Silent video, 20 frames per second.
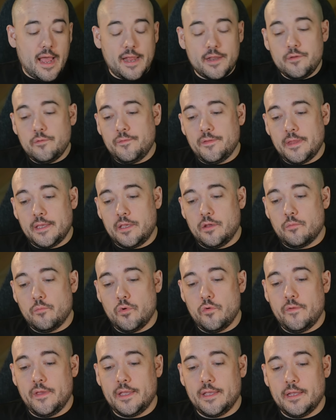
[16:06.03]
I do feel like you're
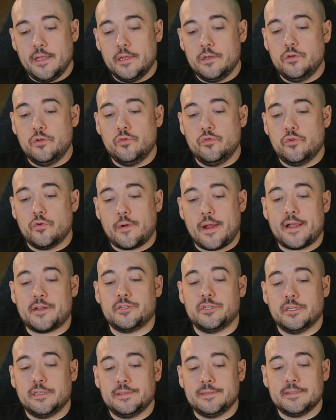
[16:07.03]
moving in new
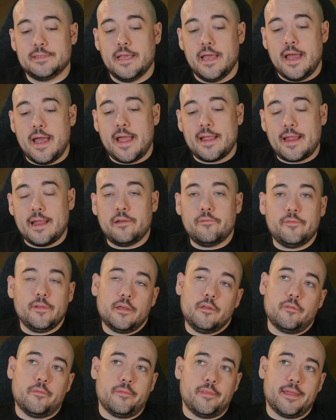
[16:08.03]
directions. I kind of
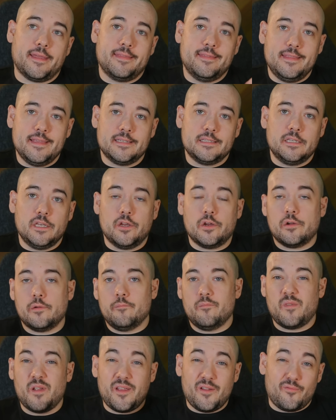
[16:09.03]
feel like this year,
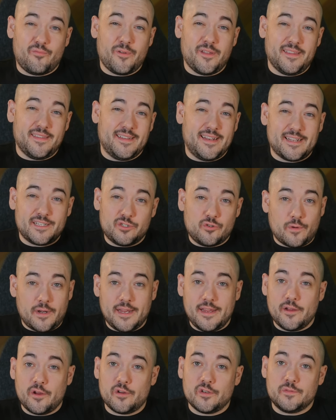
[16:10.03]
you know, really the next
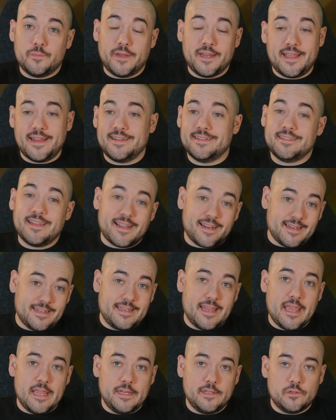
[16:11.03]
20 years, but again, it's not going
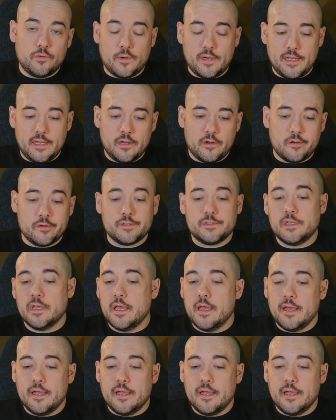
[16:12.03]
to take 20 years.